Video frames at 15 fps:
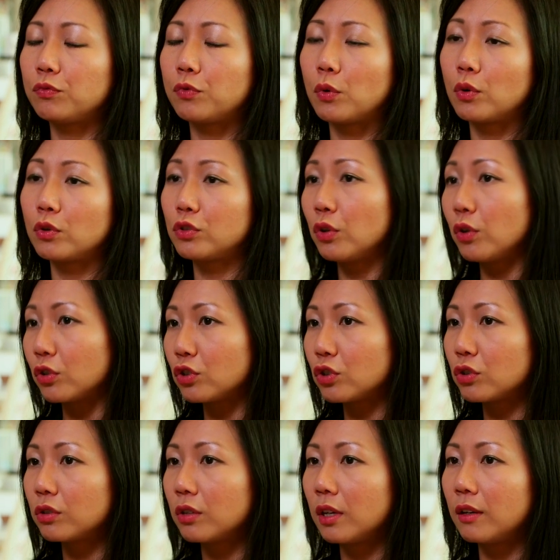for
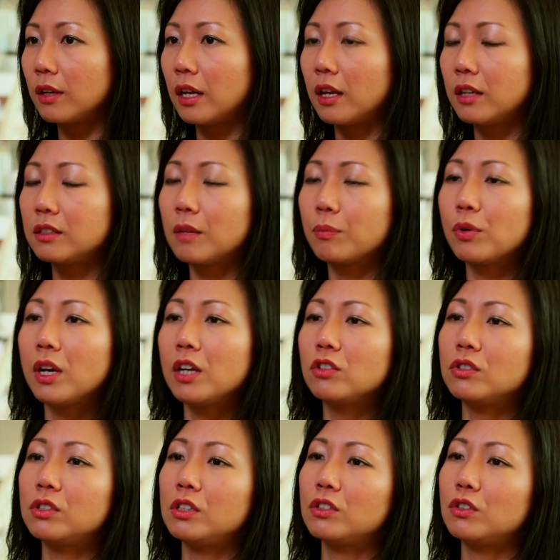search, separate
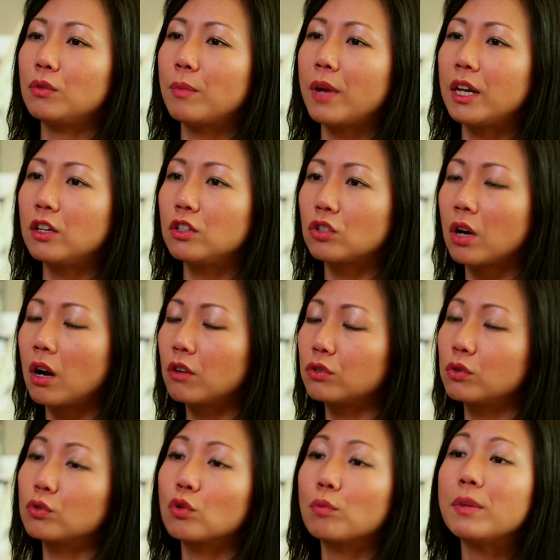agencies to manage our
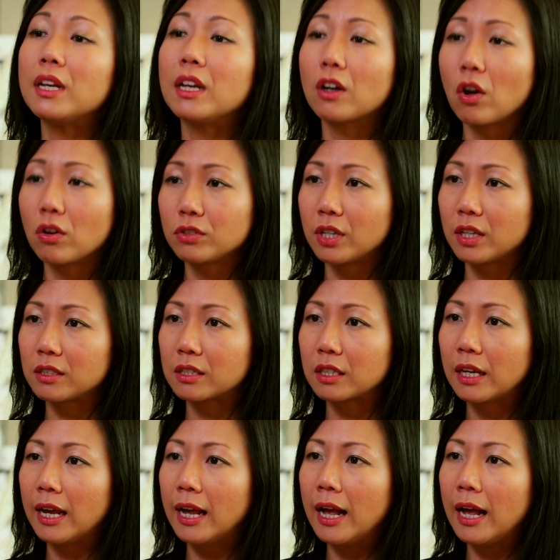social media content.